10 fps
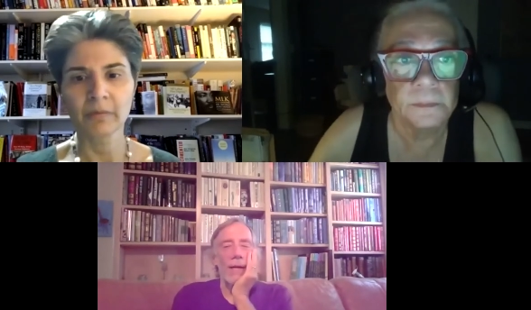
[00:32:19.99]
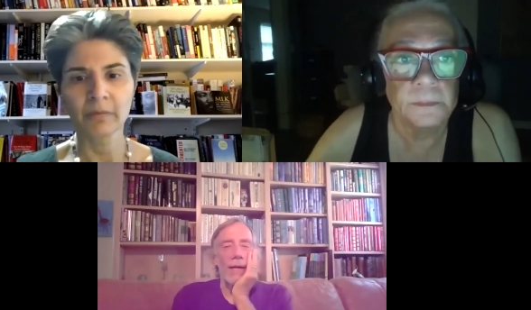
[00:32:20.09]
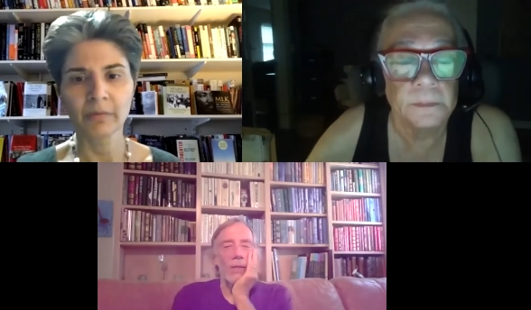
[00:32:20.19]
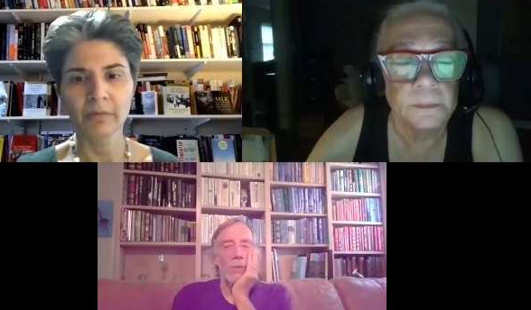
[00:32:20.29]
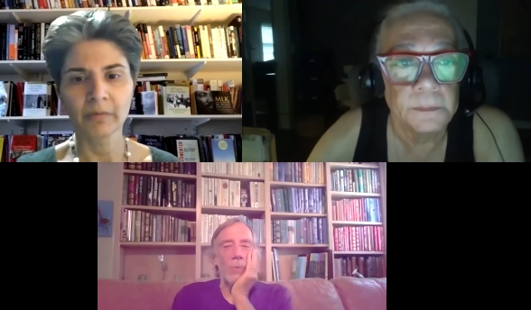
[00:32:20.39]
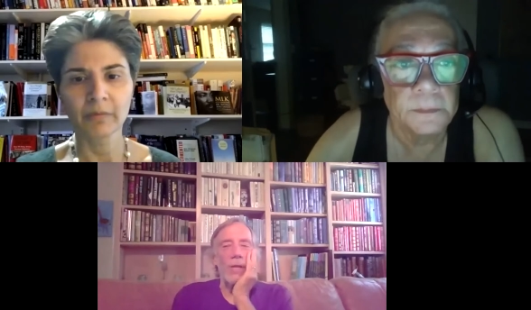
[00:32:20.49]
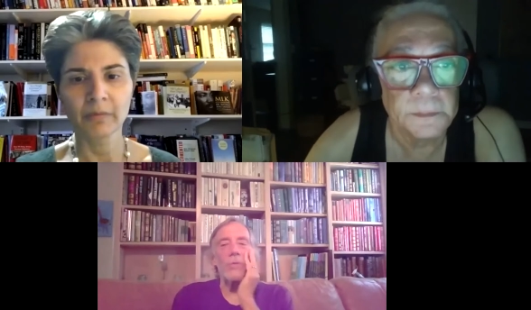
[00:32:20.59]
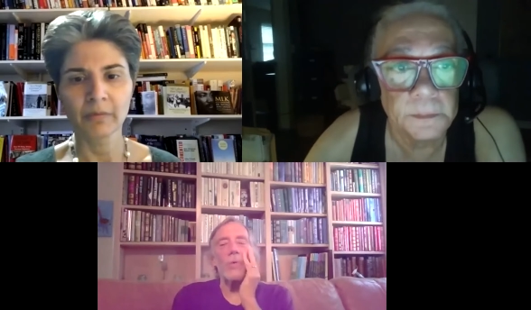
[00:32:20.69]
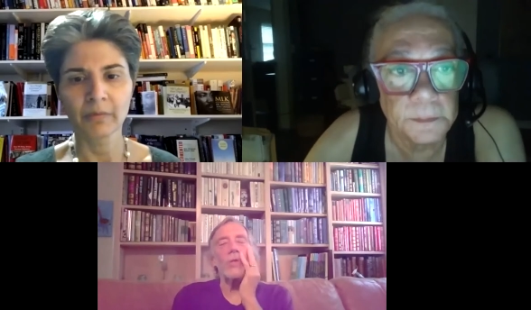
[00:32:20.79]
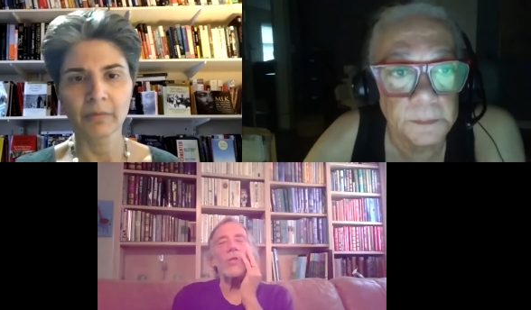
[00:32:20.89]
Speaker 1: express
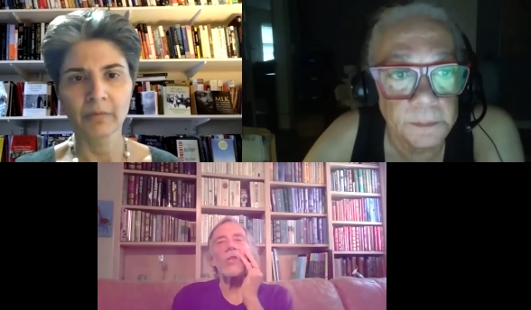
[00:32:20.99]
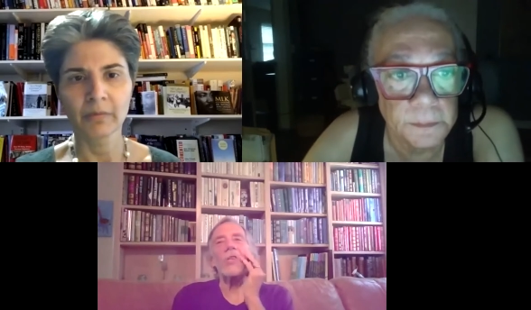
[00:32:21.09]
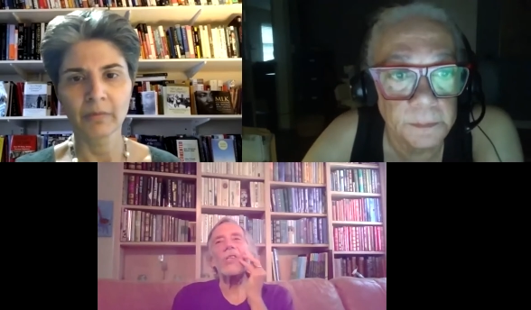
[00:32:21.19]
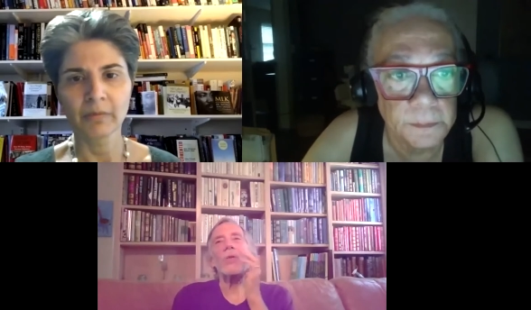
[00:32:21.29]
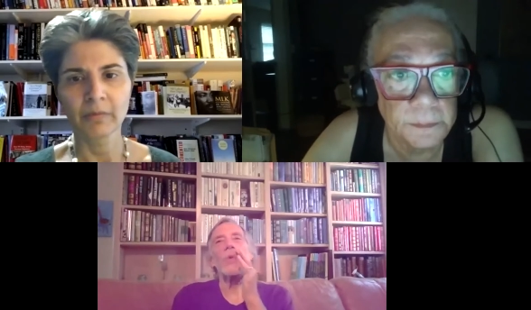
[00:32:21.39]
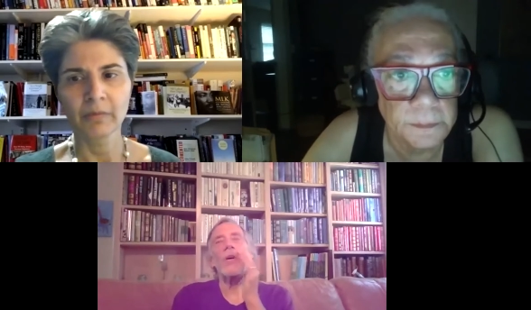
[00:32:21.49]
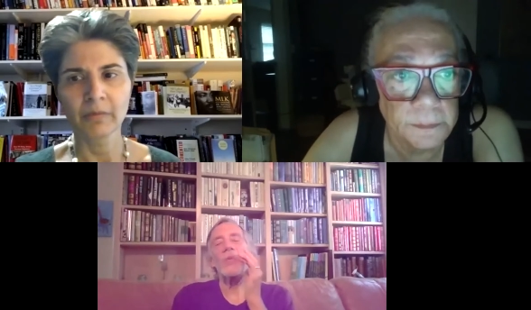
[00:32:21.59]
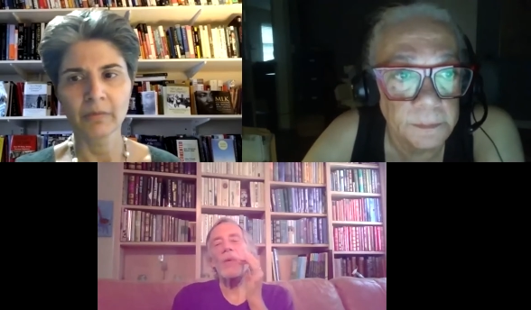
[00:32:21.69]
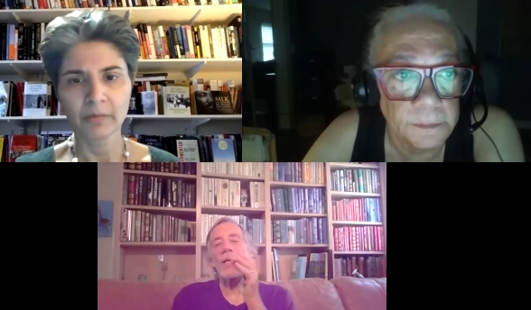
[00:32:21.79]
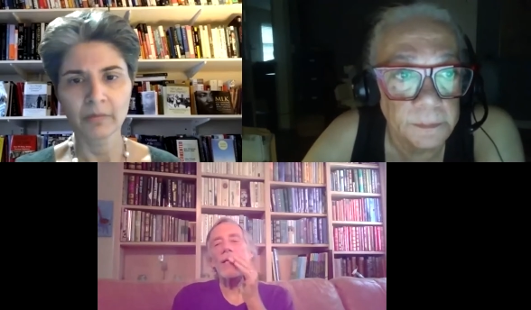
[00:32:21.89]
what she just expressed
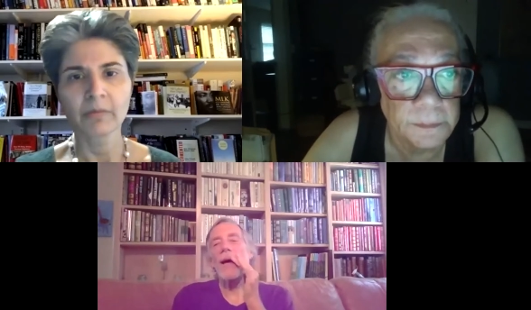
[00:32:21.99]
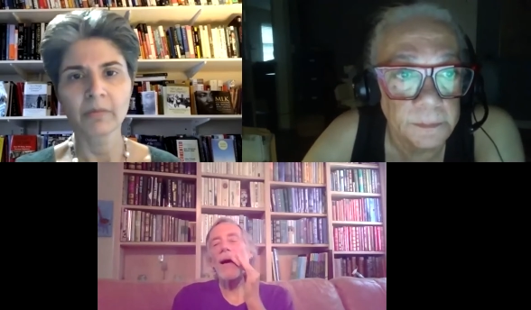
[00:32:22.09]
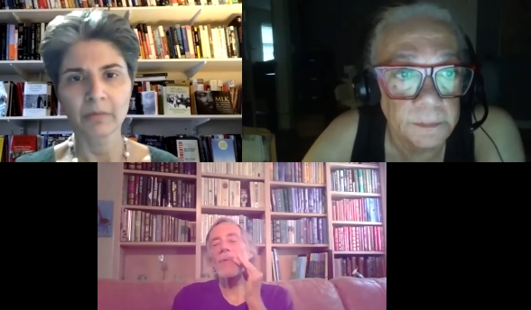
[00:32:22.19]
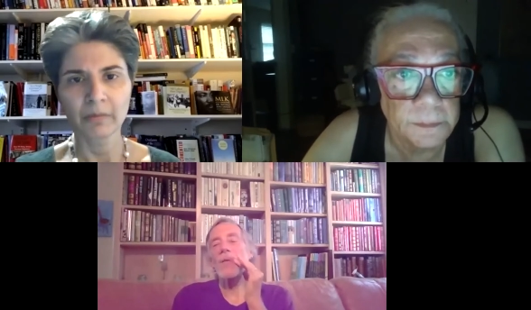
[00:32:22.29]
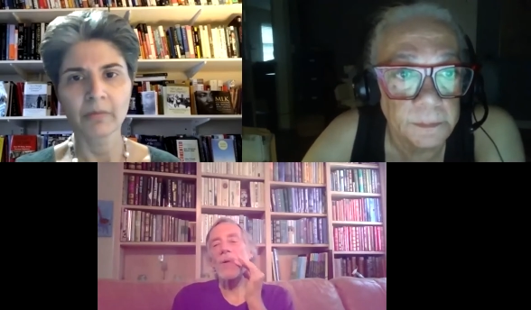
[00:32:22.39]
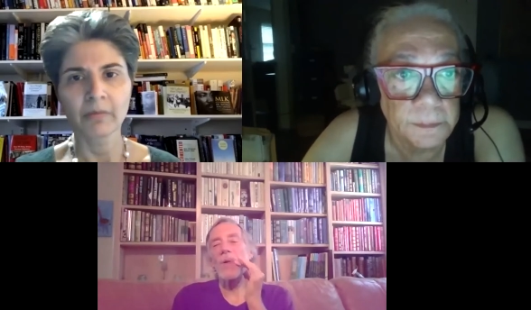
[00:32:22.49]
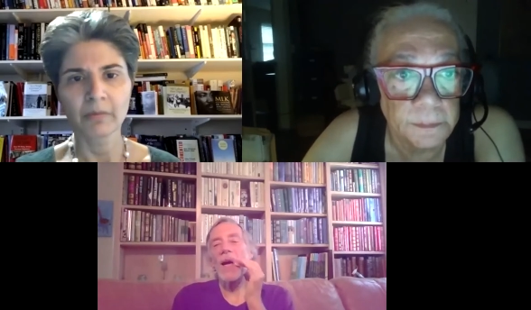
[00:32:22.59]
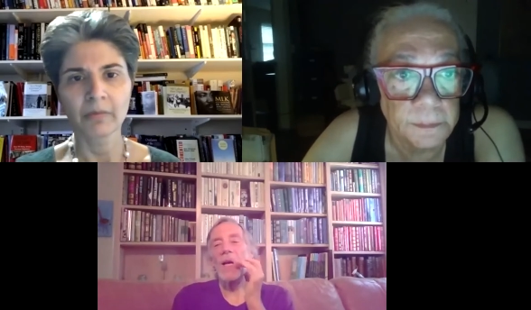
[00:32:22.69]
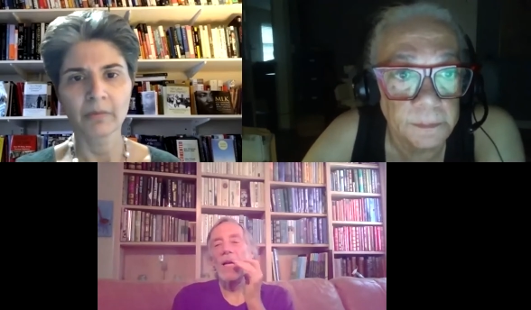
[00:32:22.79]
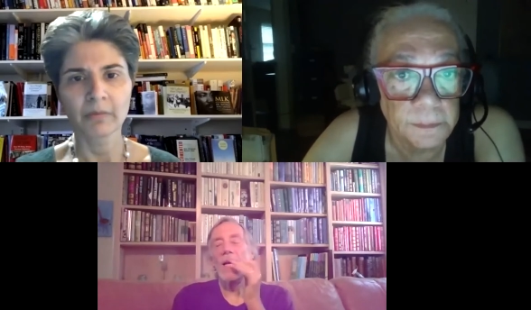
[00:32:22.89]
many times, and,
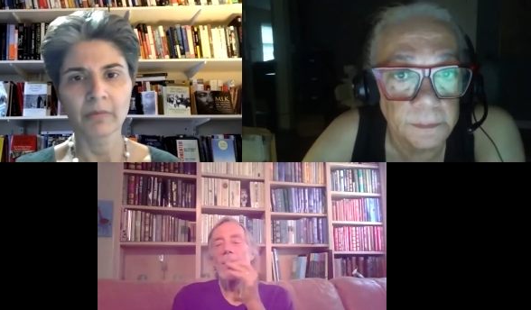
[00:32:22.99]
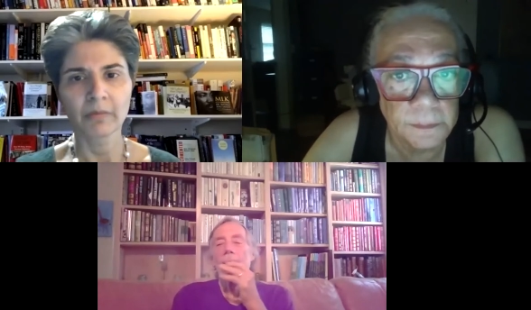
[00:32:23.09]
and